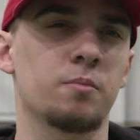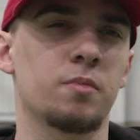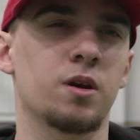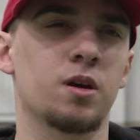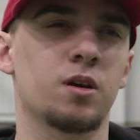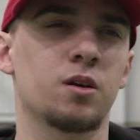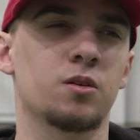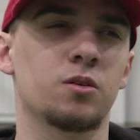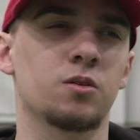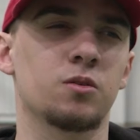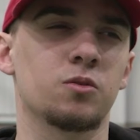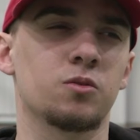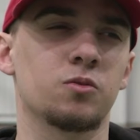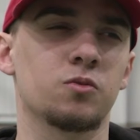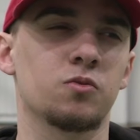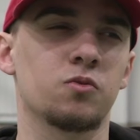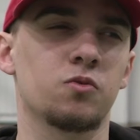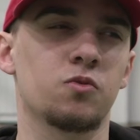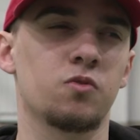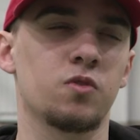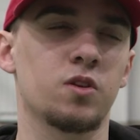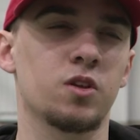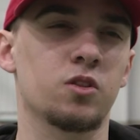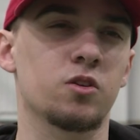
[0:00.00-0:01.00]
about
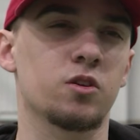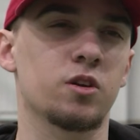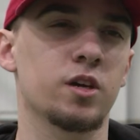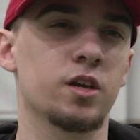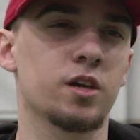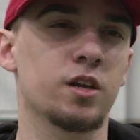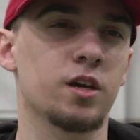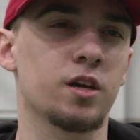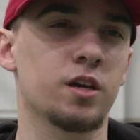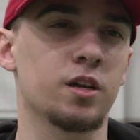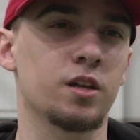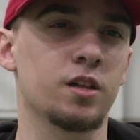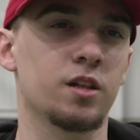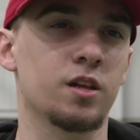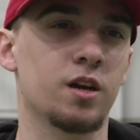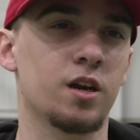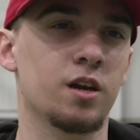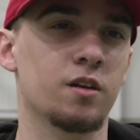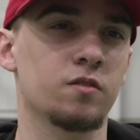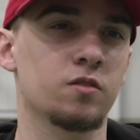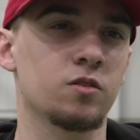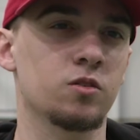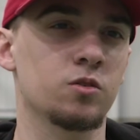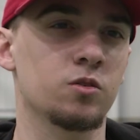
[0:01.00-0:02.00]
fifth grade at Glen
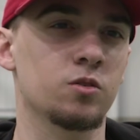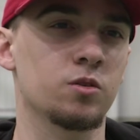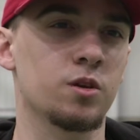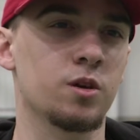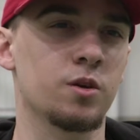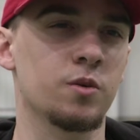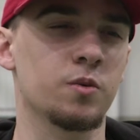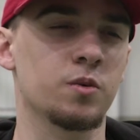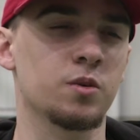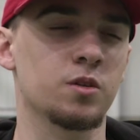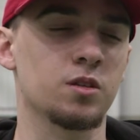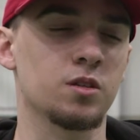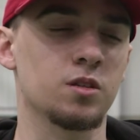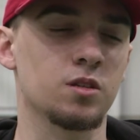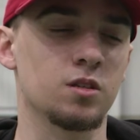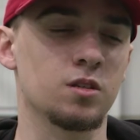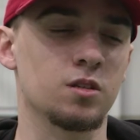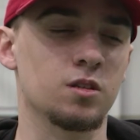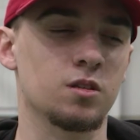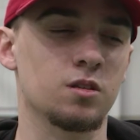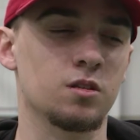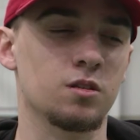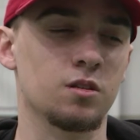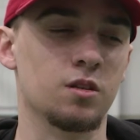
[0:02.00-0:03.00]
Avenue. It
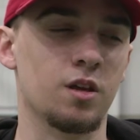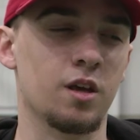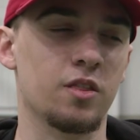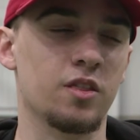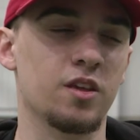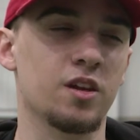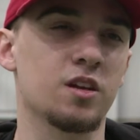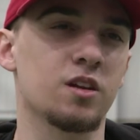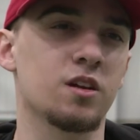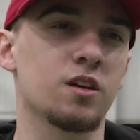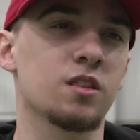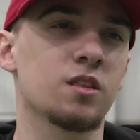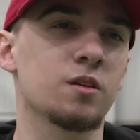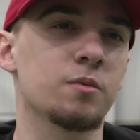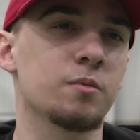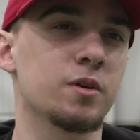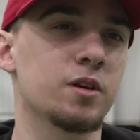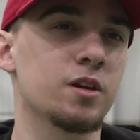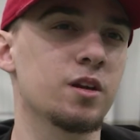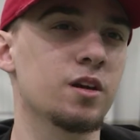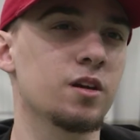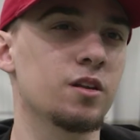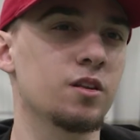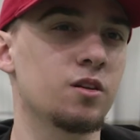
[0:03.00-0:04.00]
was, I think, nothing
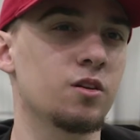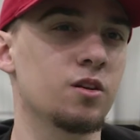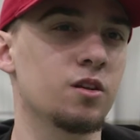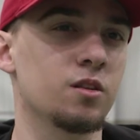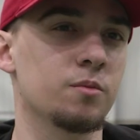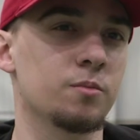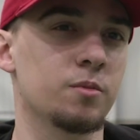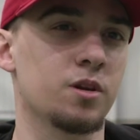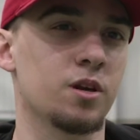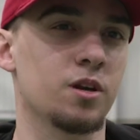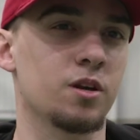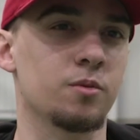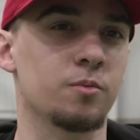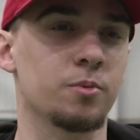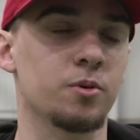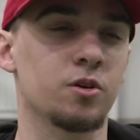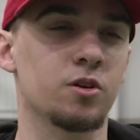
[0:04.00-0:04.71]
but net, the Nothing But Net